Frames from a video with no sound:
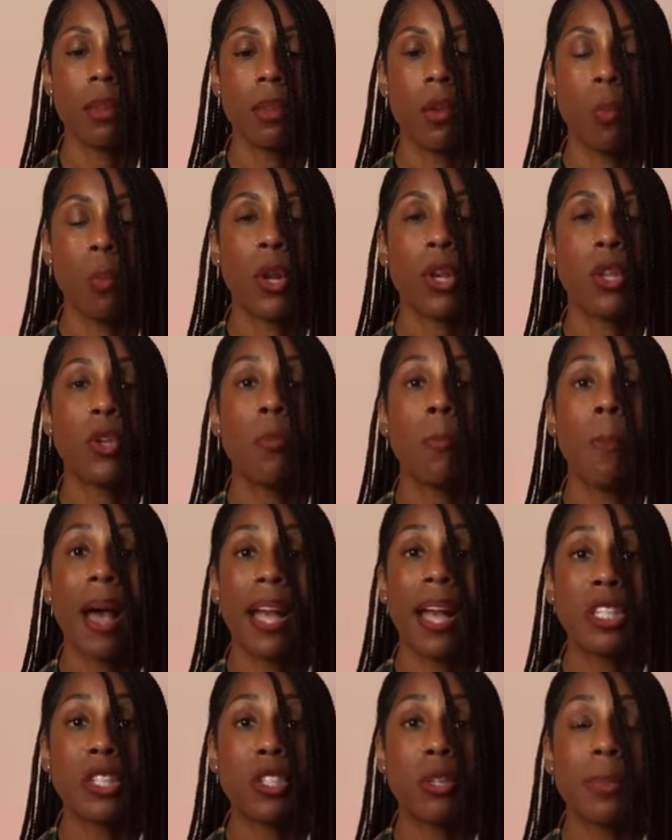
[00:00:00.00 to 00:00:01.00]
When you
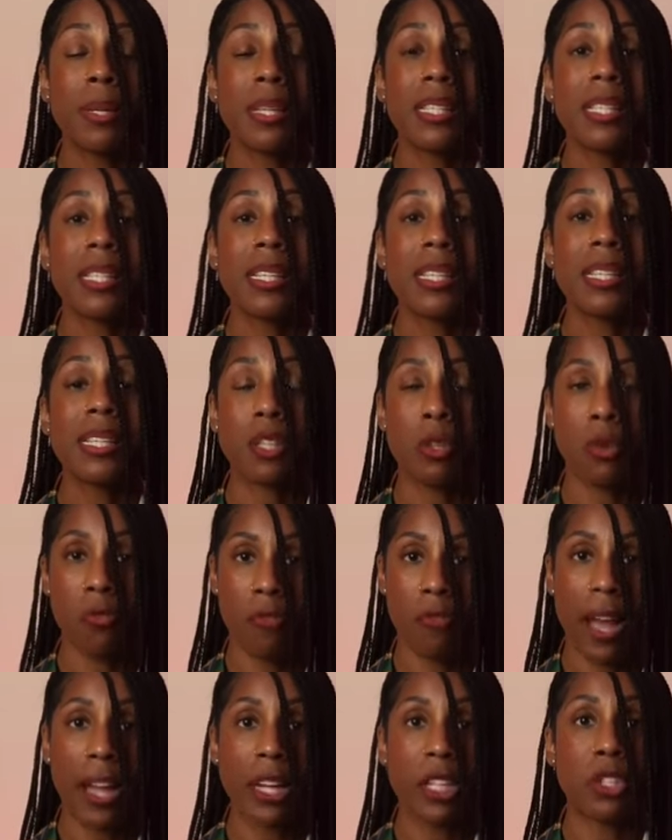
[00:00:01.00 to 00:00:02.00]
mind your business, you
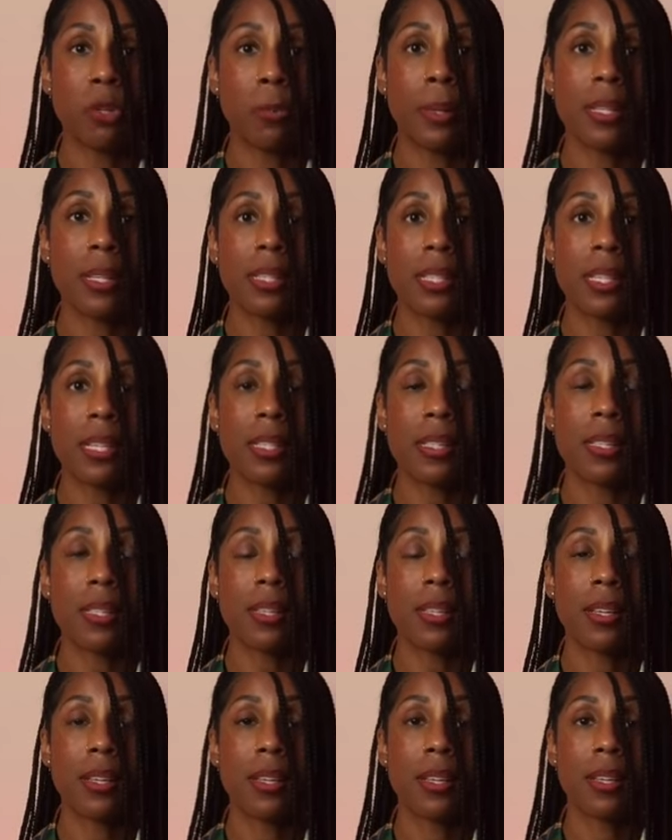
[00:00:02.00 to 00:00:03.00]
find your business.
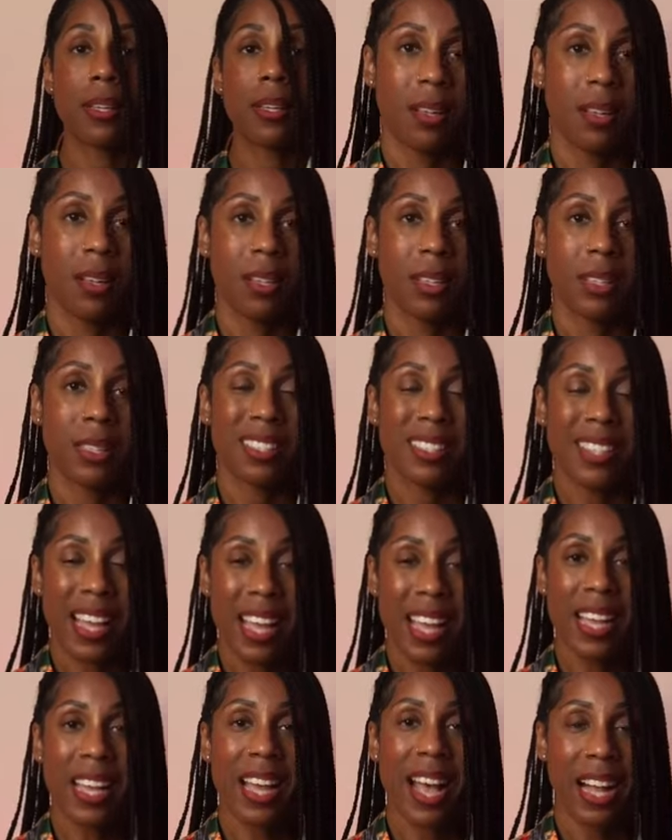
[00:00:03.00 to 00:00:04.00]

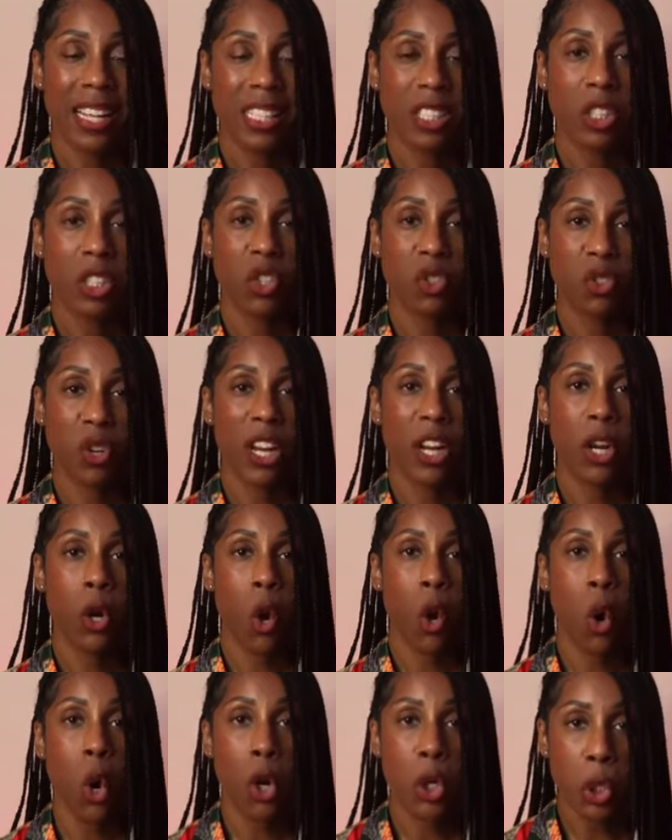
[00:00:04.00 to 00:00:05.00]
Stay concentrated
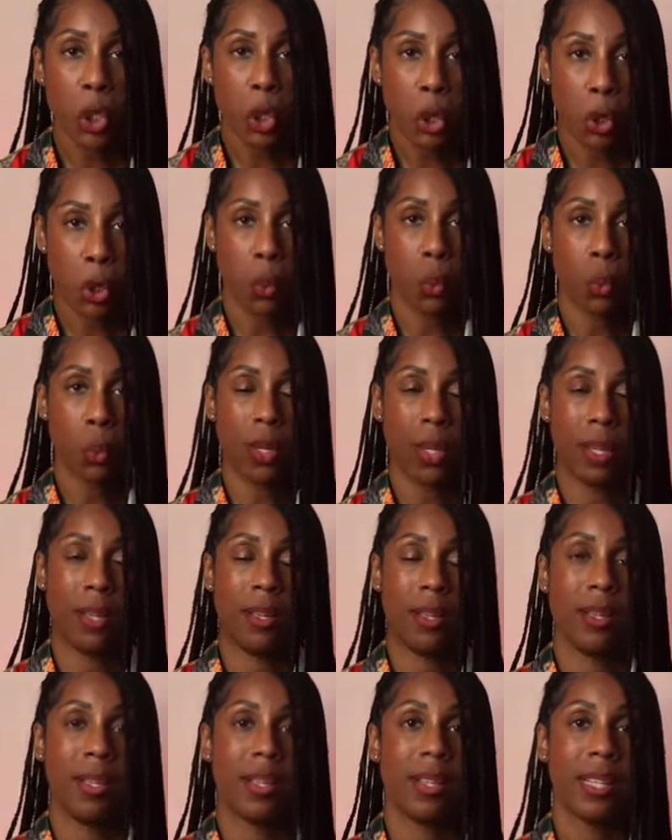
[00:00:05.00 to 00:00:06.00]
on you.
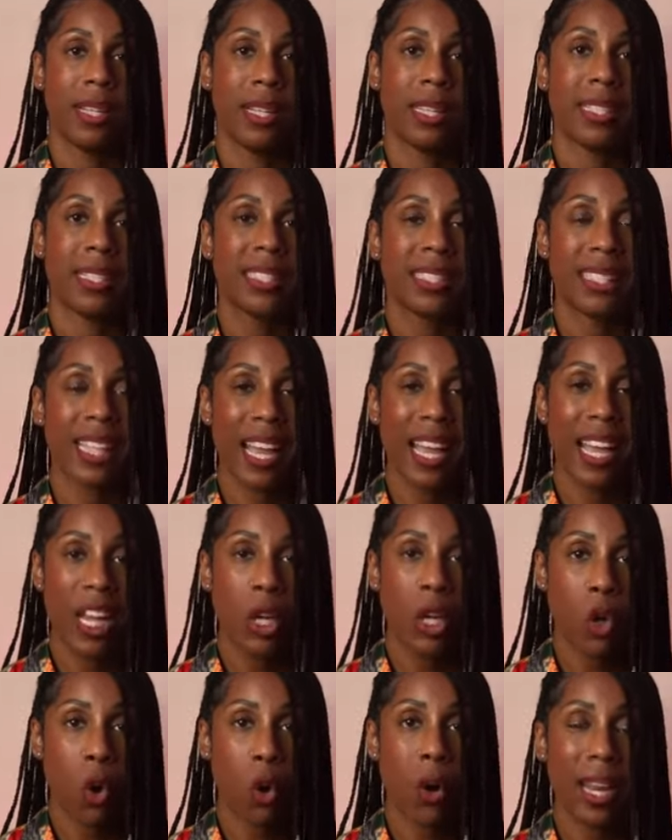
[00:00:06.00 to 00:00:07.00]
Stay
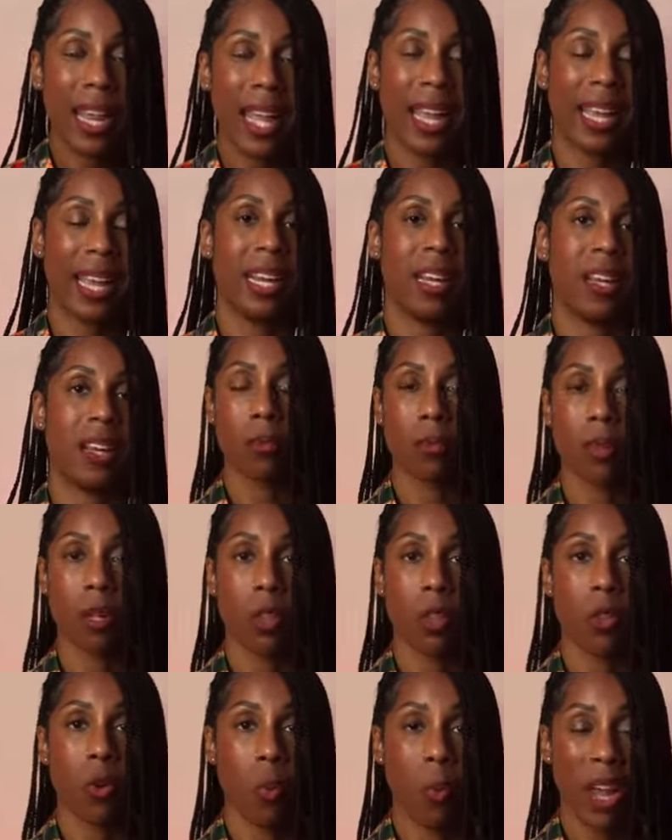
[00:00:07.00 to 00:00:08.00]
in your lane.
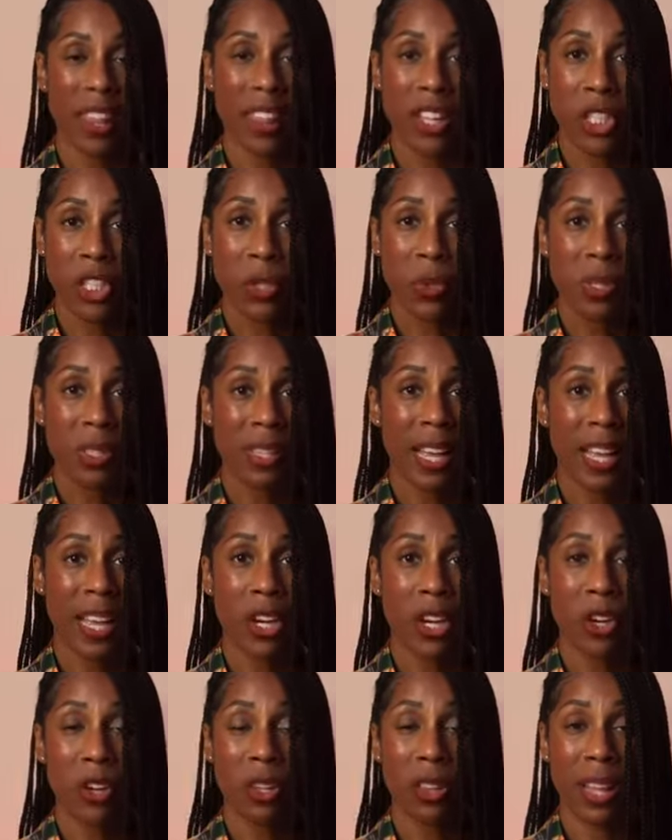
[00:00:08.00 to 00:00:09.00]
The way that you stay in
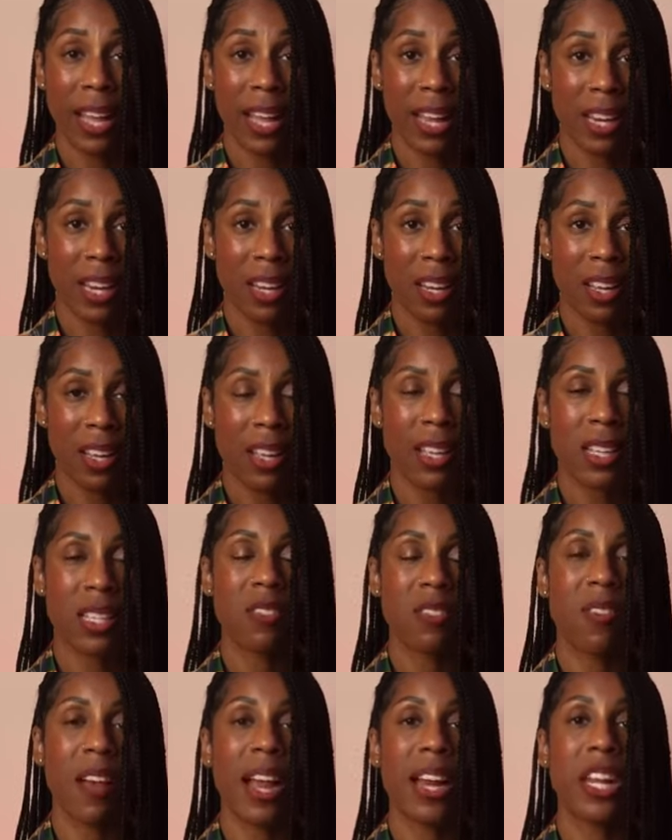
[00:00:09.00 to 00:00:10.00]
your lane is
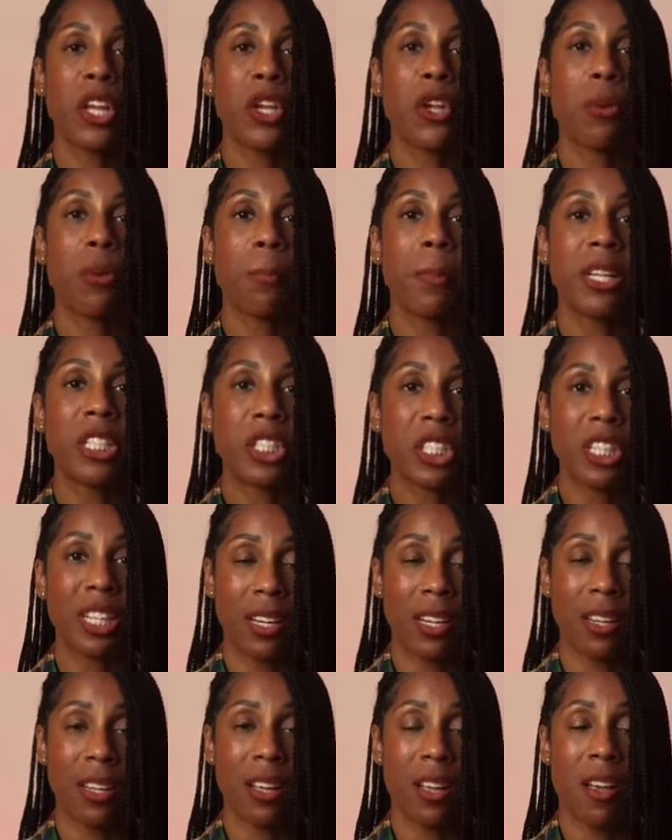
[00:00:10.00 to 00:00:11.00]
finding your mission,
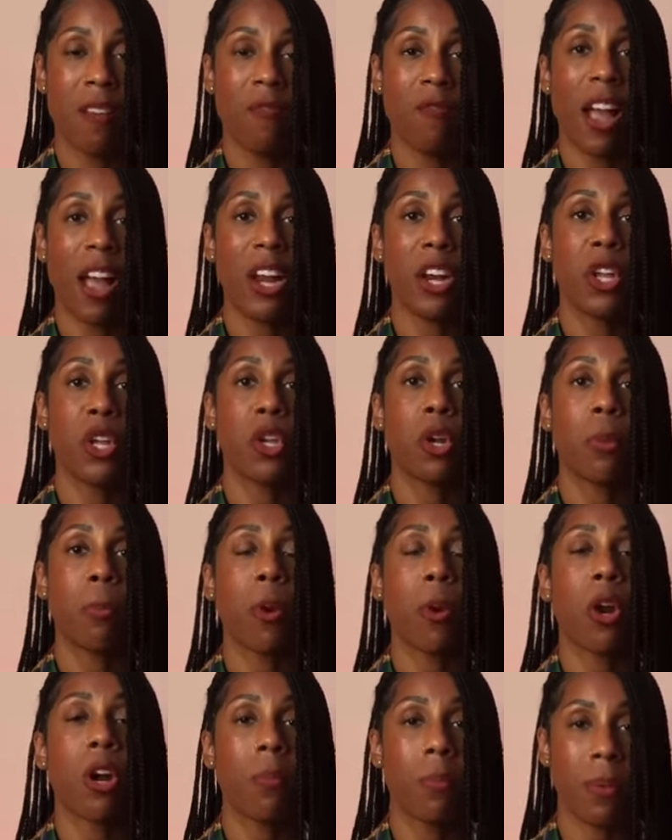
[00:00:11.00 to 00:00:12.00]
finding your
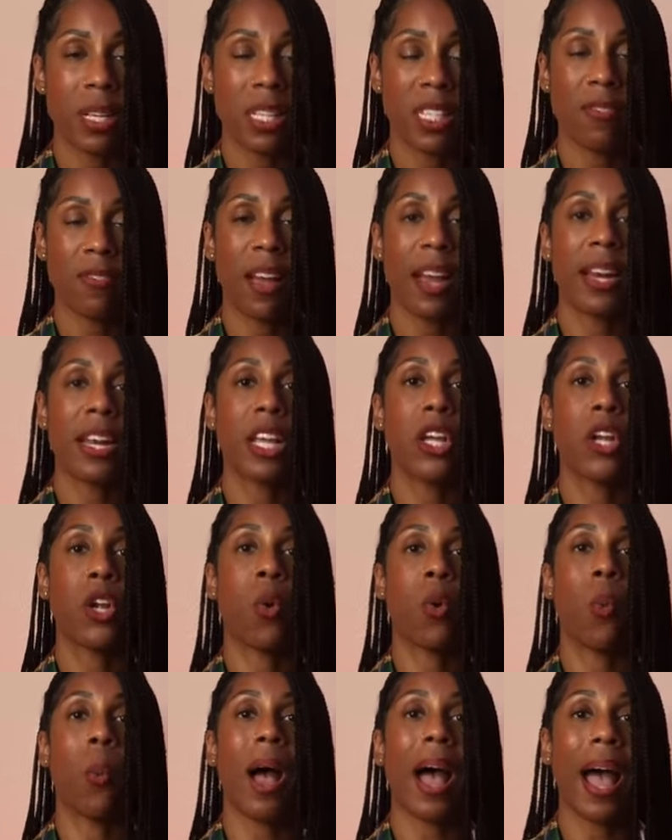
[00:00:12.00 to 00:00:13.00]
purpose, finding your
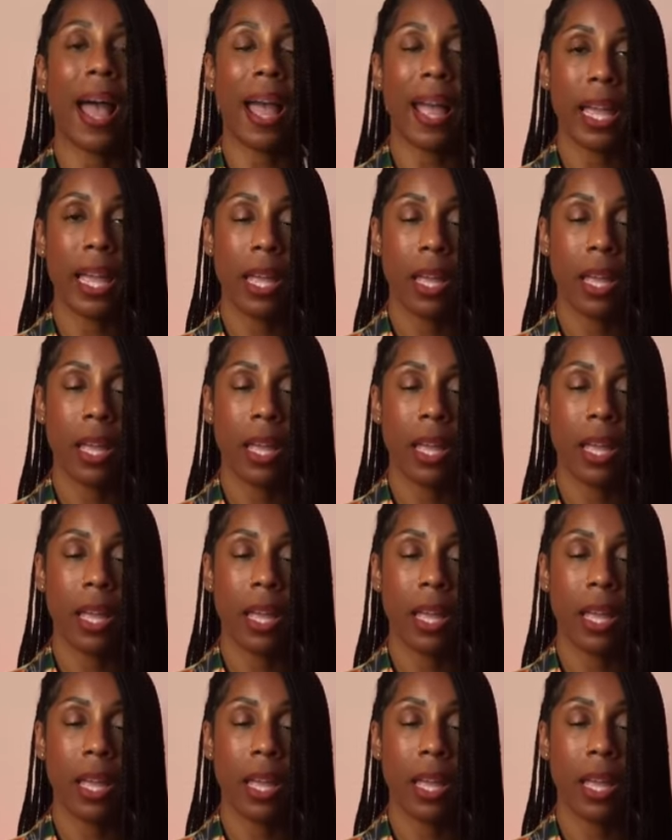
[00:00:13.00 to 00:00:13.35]
why.